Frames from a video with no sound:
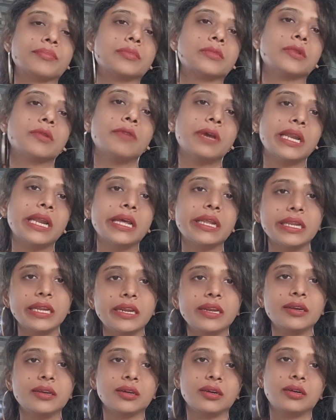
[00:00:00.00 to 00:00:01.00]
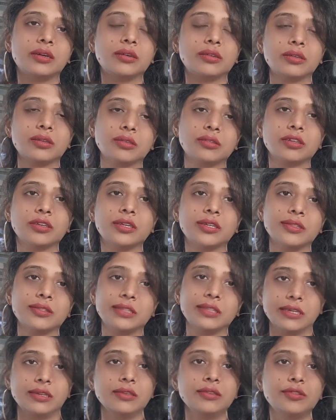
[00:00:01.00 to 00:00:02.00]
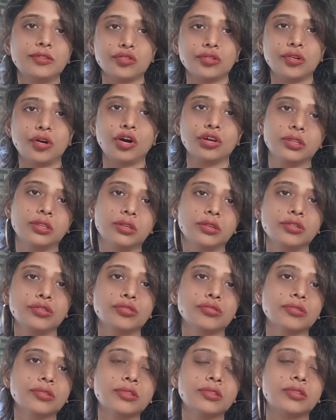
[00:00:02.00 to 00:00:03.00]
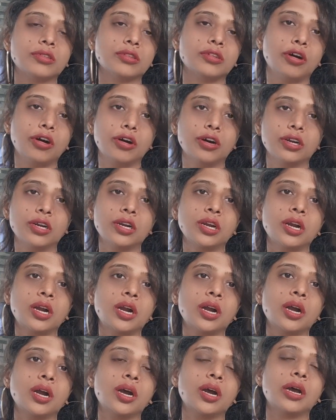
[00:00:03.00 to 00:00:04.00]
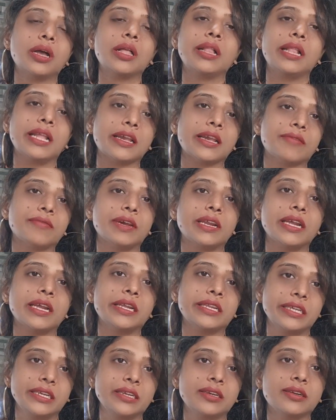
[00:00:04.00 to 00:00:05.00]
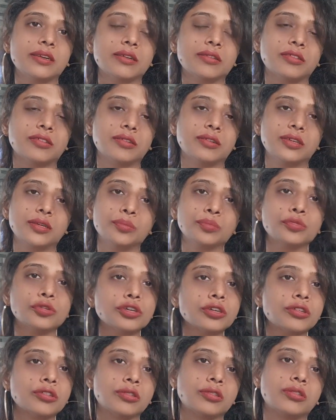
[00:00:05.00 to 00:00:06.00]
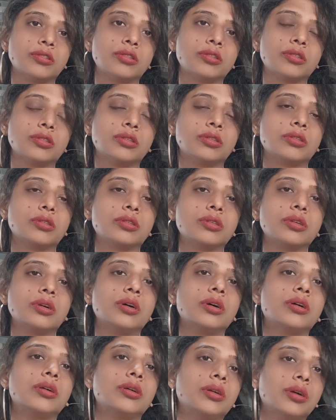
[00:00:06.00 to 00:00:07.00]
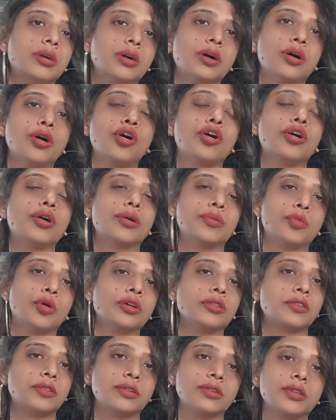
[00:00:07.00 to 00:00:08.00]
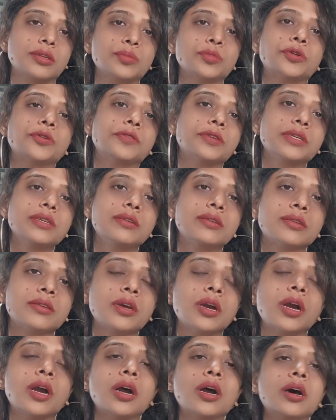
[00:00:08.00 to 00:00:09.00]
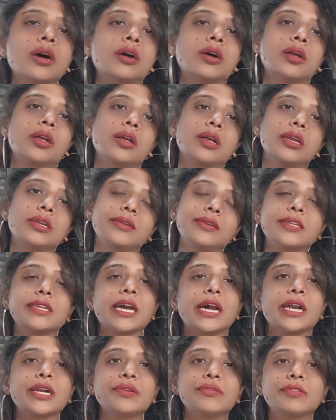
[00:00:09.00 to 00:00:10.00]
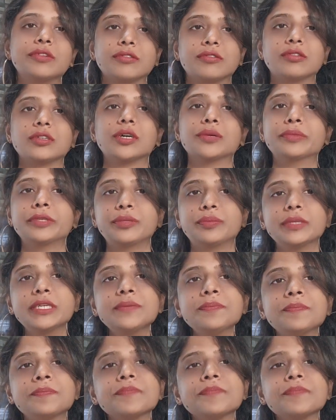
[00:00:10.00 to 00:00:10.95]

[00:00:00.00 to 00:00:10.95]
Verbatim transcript: when I read certain things on the news, or like when I read certain books or watch certain movies. It kind of disturbs me.